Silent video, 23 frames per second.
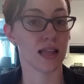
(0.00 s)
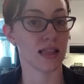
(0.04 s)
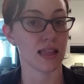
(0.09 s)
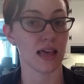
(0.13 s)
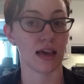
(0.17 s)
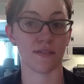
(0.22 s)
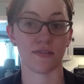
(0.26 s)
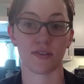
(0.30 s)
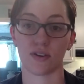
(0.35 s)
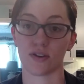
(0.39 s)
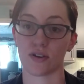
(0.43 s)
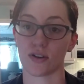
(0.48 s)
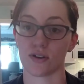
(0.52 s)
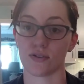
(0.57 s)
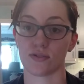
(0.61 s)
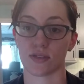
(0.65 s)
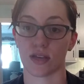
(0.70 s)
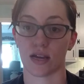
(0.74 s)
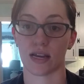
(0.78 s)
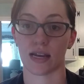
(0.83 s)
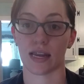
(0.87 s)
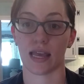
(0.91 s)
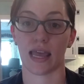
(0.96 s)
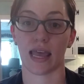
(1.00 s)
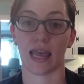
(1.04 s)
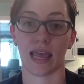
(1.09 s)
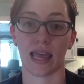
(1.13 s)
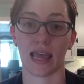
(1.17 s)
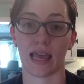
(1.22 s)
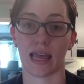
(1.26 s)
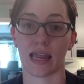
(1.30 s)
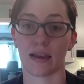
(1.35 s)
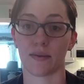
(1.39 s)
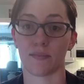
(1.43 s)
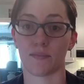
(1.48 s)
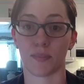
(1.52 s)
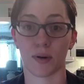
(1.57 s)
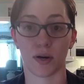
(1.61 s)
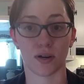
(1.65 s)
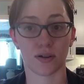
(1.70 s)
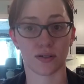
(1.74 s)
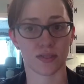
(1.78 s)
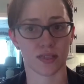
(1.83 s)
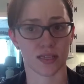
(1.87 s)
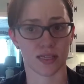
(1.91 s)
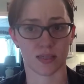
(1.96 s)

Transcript: lavender goes on it, and burns